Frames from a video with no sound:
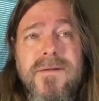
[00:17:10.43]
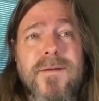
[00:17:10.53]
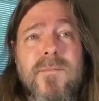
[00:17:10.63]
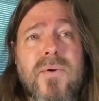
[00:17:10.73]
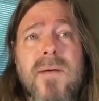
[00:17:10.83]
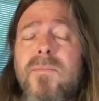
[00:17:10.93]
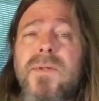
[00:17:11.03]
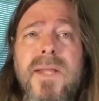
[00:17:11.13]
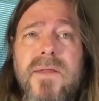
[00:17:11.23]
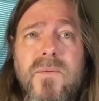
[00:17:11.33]
and
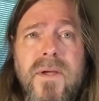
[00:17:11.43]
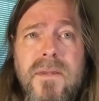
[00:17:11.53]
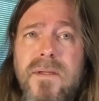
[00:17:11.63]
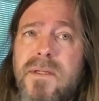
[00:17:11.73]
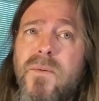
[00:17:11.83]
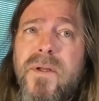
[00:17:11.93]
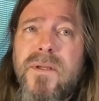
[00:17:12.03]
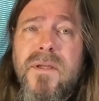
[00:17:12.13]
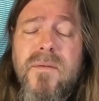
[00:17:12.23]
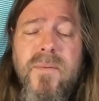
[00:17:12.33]
probably not the way that Dick
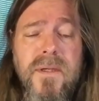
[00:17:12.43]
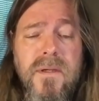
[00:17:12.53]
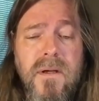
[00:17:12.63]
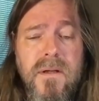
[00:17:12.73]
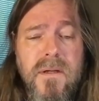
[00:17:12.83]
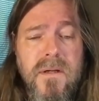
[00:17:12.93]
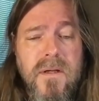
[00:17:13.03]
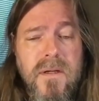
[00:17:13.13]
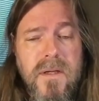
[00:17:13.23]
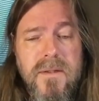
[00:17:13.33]
wanted to be
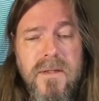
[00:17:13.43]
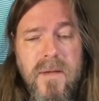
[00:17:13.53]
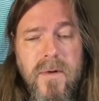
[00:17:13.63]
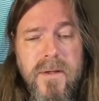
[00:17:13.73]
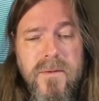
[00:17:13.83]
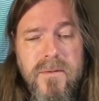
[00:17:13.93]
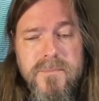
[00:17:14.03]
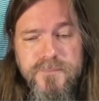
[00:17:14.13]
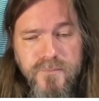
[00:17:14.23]
at the time either.